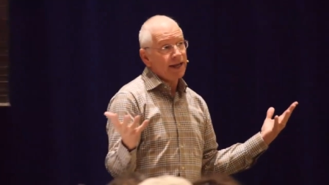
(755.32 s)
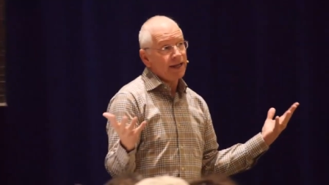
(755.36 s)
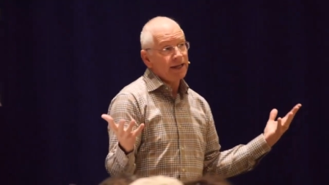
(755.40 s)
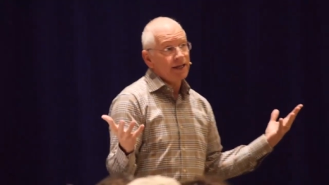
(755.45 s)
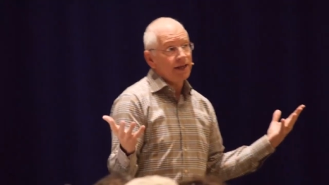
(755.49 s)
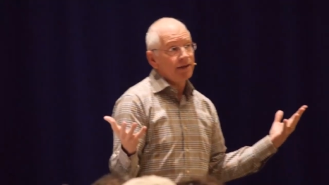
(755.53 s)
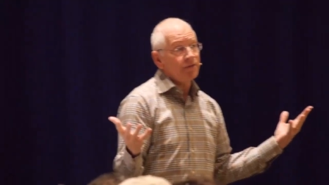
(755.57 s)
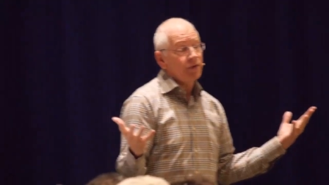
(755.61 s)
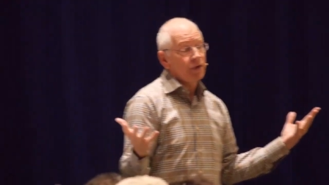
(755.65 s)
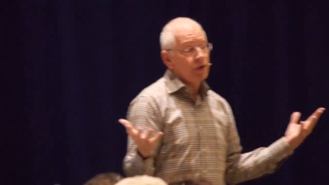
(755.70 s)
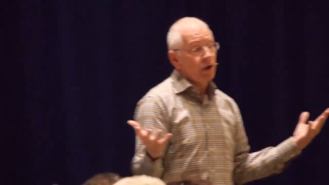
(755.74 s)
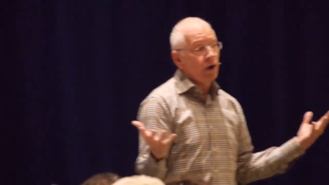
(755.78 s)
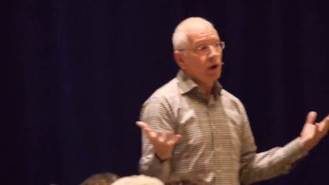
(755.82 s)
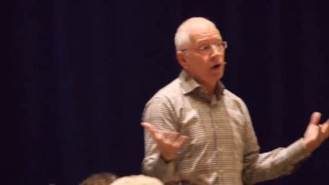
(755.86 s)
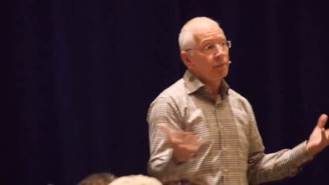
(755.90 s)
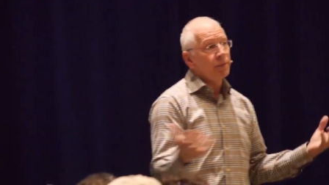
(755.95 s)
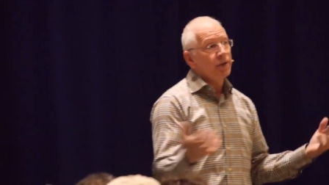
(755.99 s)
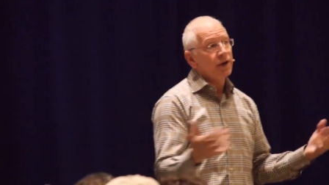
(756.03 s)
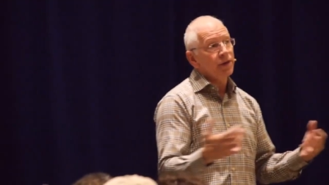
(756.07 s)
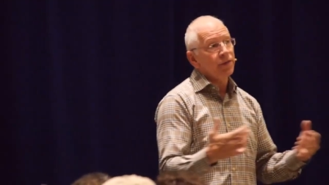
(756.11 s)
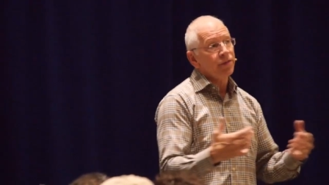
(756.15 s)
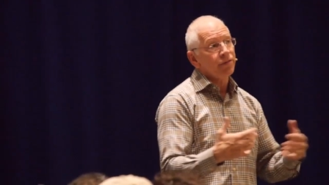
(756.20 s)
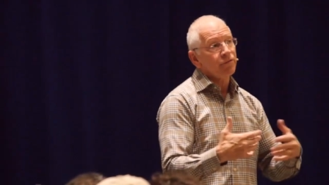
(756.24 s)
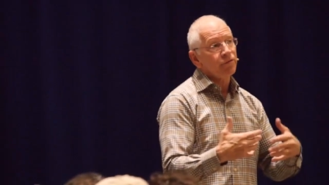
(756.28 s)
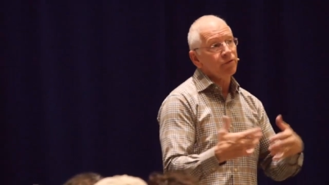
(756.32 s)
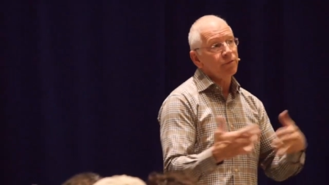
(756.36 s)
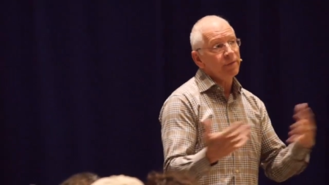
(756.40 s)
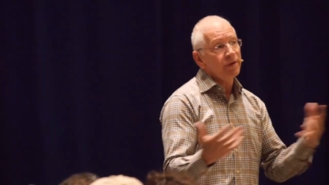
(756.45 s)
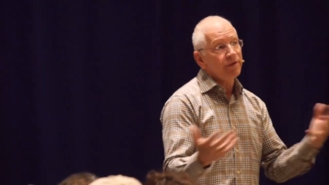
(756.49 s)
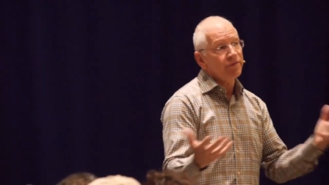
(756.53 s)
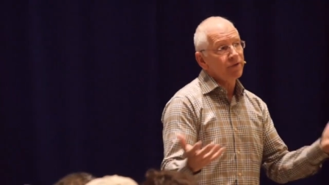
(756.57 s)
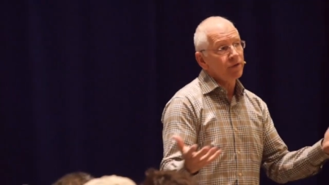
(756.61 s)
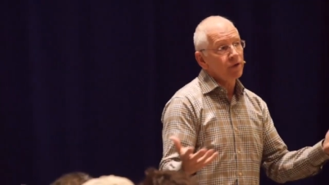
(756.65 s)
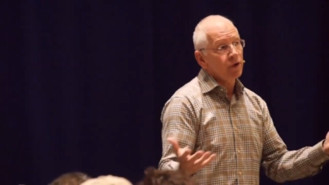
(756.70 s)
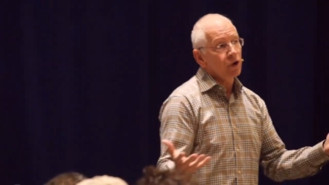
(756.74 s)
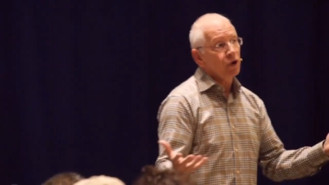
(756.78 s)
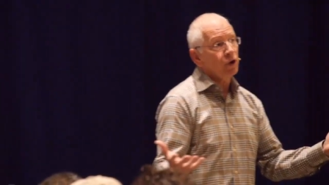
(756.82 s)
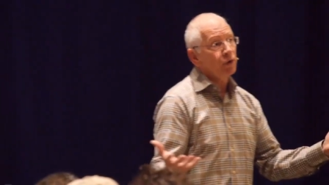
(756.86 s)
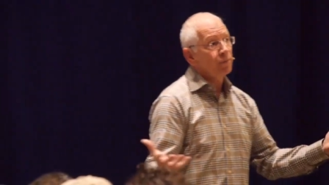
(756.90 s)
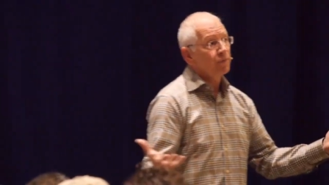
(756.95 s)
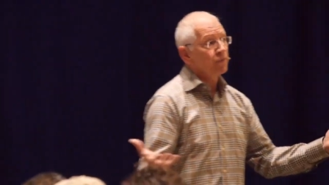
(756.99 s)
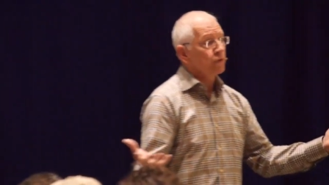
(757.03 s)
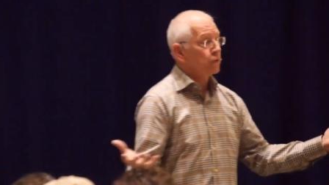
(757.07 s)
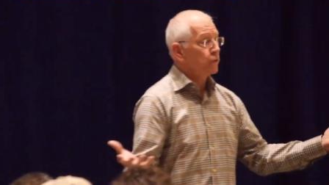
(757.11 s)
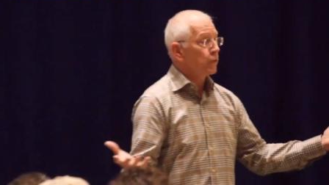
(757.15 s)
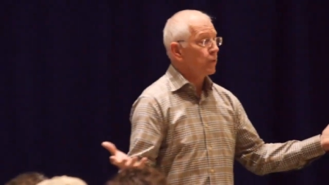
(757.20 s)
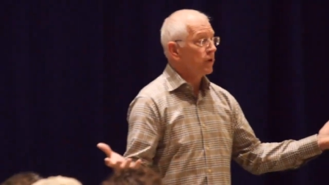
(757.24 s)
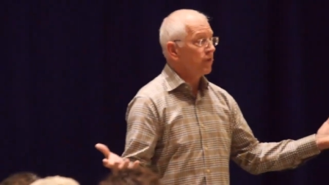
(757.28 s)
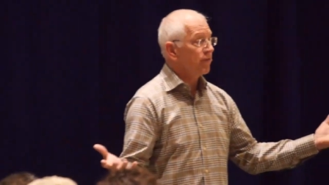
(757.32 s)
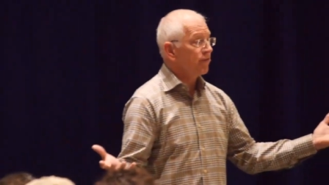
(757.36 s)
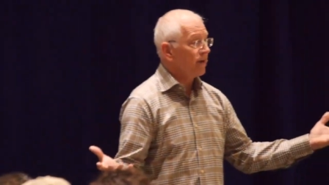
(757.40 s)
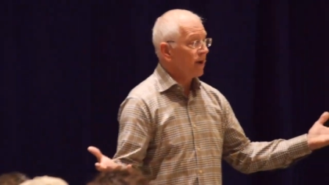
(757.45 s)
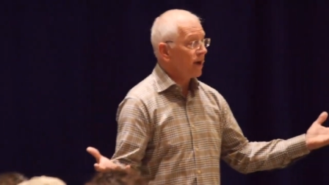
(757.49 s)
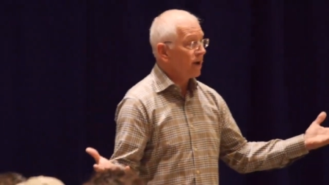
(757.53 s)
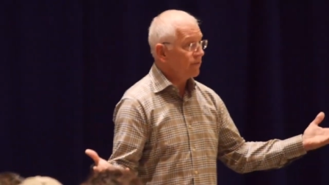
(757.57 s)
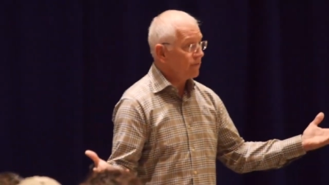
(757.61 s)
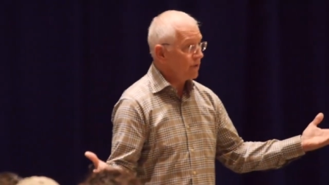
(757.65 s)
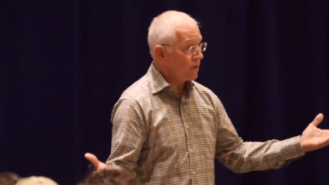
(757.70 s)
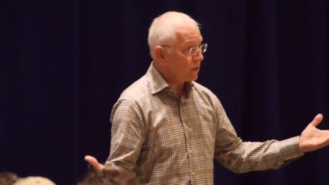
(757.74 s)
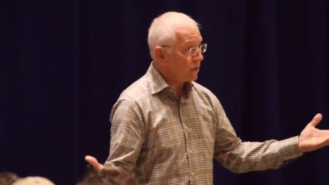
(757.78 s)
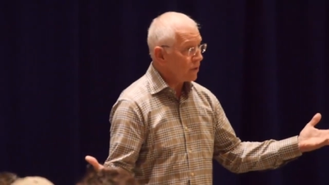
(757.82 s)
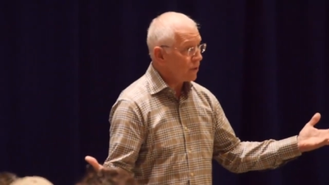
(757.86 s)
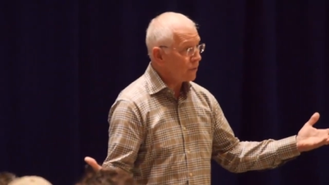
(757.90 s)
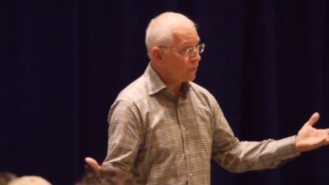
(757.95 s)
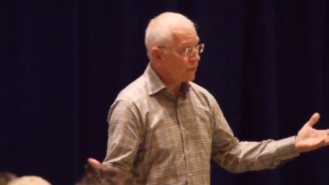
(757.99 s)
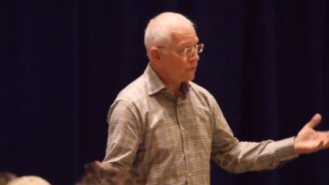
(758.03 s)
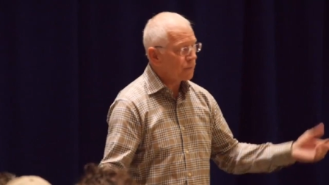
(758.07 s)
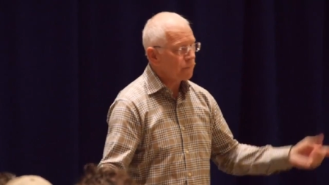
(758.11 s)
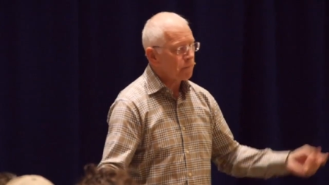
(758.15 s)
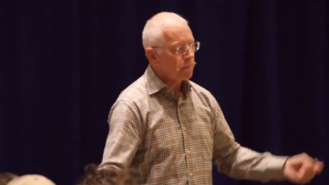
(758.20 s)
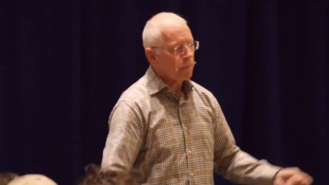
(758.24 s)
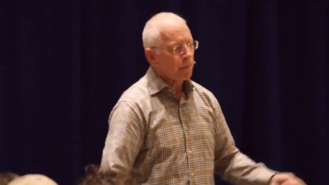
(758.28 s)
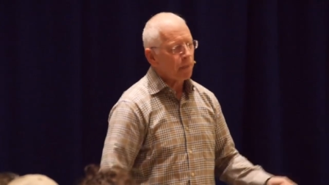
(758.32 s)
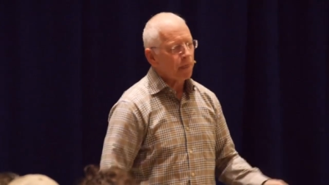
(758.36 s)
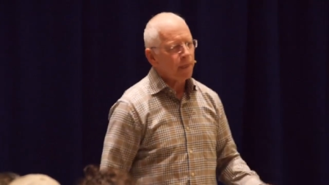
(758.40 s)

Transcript: I didn't even know it, but it threw me for a loop for 25 years.